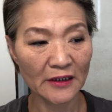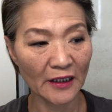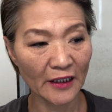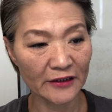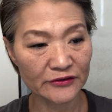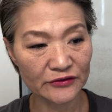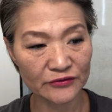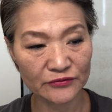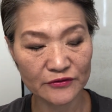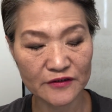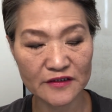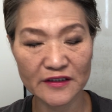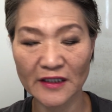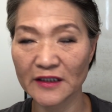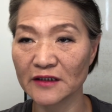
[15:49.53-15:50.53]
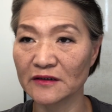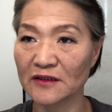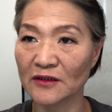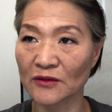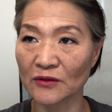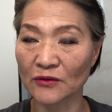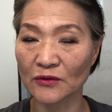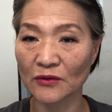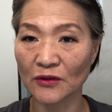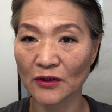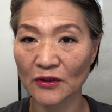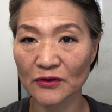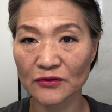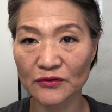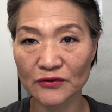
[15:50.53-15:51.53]
and to say no
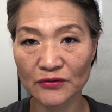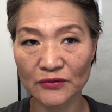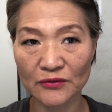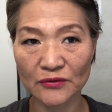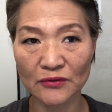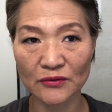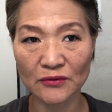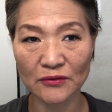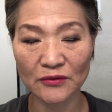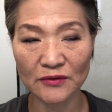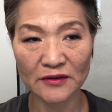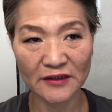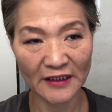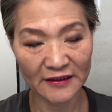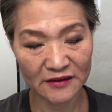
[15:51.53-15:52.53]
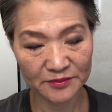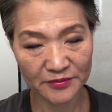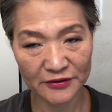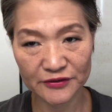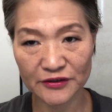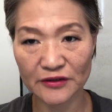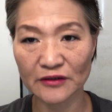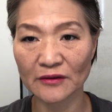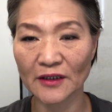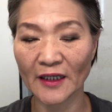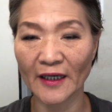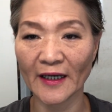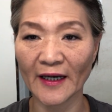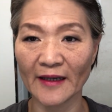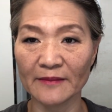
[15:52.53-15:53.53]
to that particular
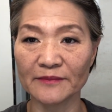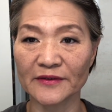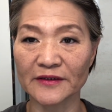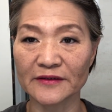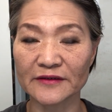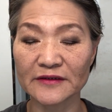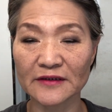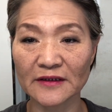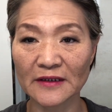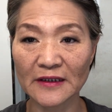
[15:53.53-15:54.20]
habit,